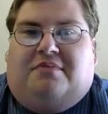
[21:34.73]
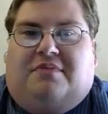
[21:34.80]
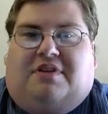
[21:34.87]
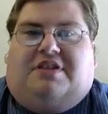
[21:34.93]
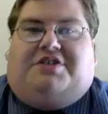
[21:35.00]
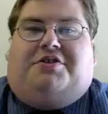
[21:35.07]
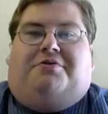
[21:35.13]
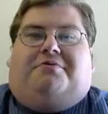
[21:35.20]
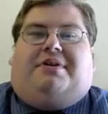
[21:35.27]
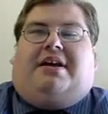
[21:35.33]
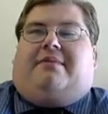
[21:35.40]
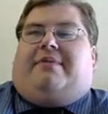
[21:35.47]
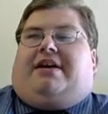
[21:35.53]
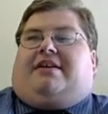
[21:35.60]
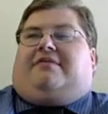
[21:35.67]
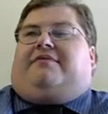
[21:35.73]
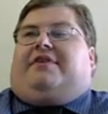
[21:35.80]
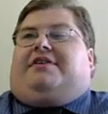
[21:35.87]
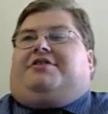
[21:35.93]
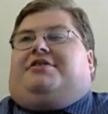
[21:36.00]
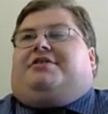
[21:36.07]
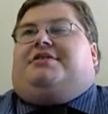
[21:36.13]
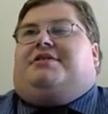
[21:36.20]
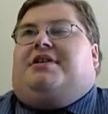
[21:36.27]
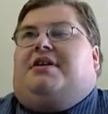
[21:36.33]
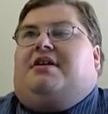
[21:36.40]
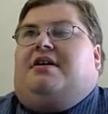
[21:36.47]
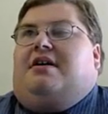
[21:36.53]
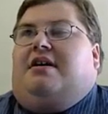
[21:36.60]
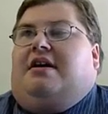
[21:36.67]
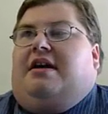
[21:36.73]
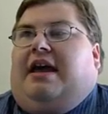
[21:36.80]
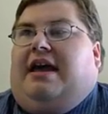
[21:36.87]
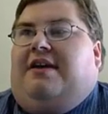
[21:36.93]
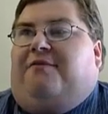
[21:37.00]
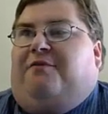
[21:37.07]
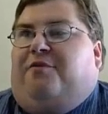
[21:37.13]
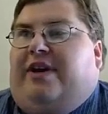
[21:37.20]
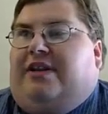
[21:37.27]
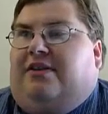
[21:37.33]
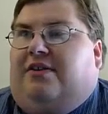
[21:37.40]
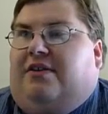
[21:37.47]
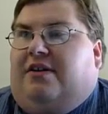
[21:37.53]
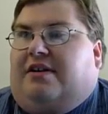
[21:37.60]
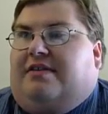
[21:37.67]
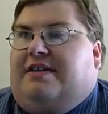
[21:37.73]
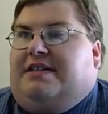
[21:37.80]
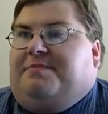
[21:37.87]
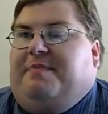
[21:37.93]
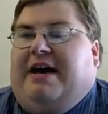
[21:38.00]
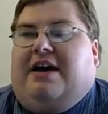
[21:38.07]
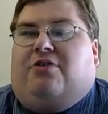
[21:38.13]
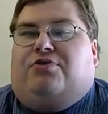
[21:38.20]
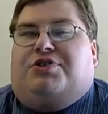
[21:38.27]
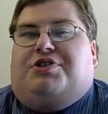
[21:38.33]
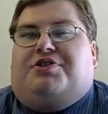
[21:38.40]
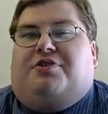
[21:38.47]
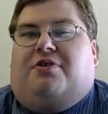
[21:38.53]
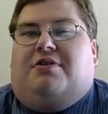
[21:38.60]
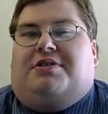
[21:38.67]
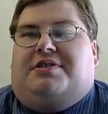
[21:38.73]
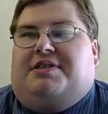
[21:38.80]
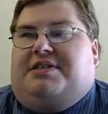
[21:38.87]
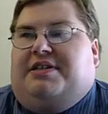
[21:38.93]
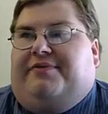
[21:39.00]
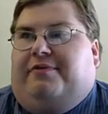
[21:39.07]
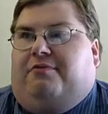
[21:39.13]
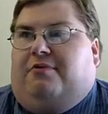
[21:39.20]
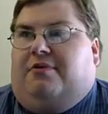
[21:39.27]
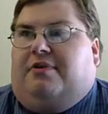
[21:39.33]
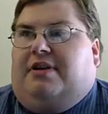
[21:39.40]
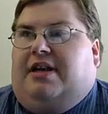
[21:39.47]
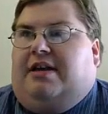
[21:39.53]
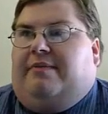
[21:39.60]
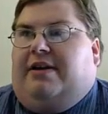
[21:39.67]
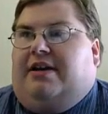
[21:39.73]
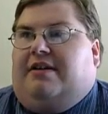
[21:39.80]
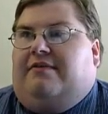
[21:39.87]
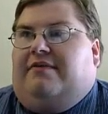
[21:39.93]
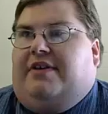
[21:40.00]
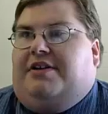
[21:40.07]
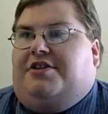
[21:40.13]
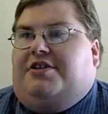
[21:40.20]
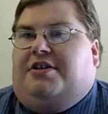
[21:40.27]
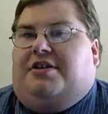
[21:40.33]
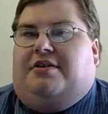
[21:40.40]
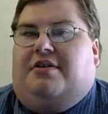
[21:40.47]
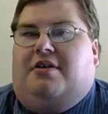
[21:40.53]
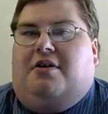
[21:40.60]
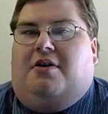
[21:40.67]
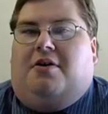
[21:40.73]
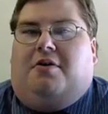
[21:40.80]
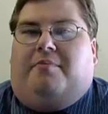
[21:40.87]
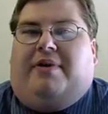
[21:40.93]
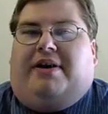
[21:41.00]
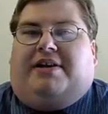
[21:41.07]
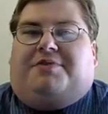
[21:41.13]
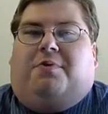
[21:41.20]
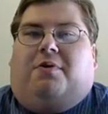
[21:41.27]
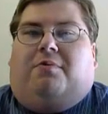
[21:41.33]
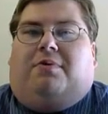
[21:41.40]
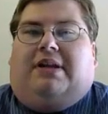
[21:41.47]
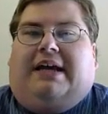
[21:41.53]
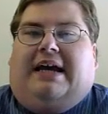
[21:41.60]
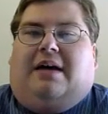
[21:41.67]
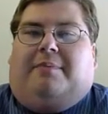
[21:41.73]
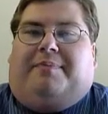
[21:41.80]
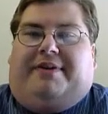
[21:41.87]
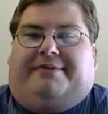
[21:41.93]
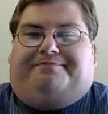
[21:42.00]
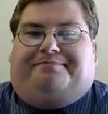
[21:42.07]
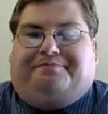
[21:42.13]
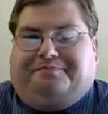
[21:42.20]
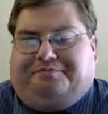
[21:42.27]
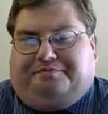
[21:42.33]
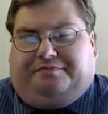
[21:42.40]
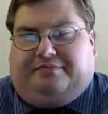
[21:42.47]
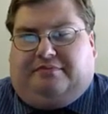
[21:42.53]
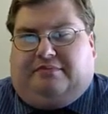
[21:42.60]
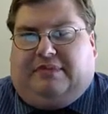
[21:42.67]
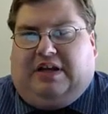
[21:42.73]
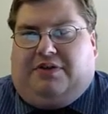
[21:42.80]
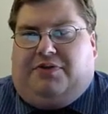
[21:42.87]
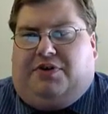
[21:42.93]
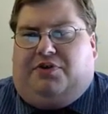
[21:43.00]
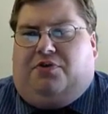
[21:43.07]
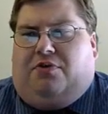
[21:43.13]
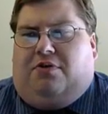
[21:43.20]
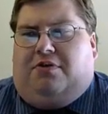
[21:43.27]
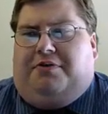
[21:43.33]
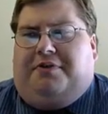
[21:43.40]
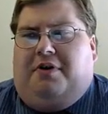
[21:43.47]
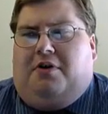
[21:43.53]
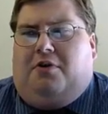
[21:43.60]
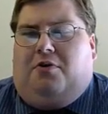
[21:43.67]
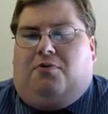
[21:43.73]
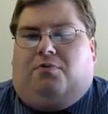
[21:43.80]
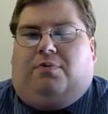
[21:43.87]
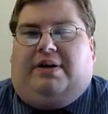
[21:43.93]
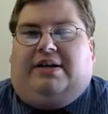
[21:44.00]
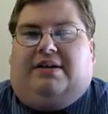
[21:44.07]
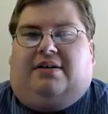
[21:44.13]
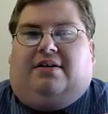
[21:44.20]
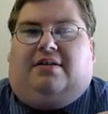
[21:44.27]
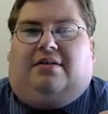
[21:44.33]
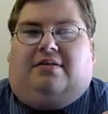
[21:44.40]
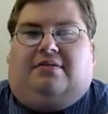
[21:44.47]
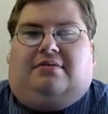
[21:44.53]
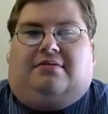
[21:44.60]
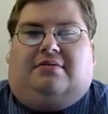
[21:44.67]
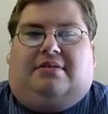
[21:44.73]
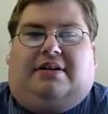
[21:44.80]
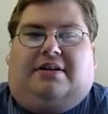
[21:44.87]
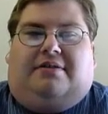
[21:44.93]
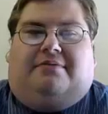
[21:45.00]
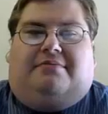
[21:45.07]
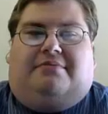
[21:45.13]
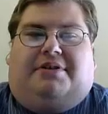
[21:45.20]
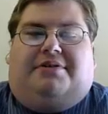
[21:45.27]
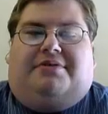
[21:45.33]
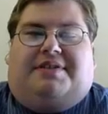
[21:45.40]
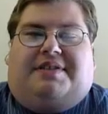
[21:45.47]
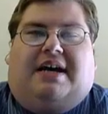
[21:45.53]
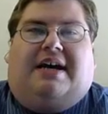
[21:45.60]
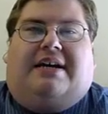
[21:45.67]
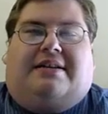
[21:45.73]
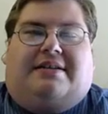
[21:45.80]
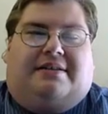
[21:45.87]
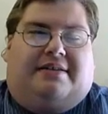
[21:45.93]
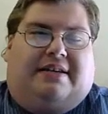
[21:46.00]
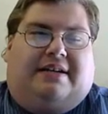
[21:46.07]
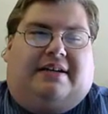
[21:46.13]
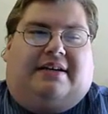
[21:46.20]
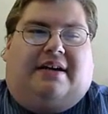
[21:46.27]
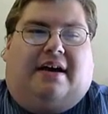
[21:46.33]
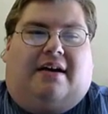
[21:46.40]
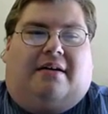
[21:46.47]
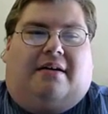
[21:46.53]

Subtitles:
the two naming conventions. If we look, this battle starts the Civil War naming convention. Because what will happen, the North will, you cite the